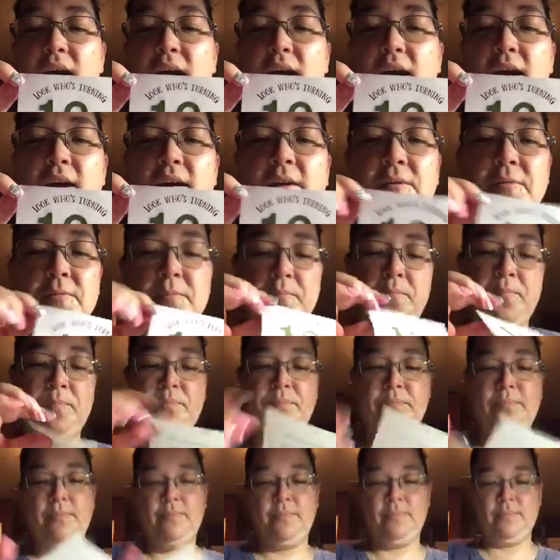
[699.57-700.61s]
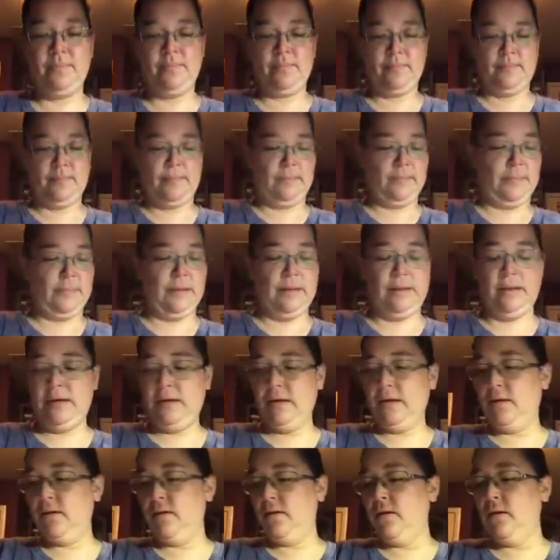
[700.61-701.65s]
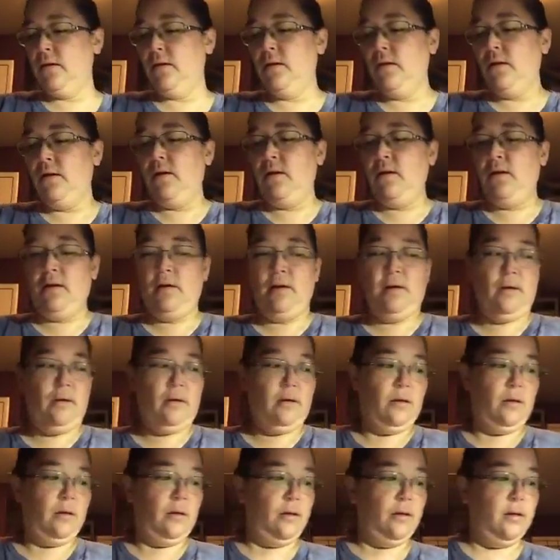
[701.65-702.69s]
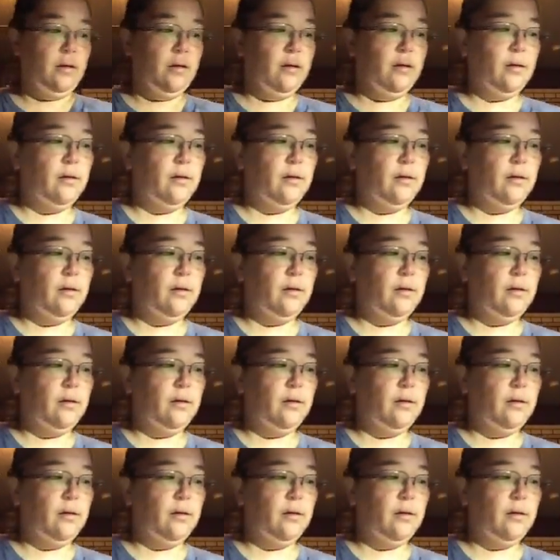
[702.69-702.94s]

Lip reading: No one is speaking in this clip.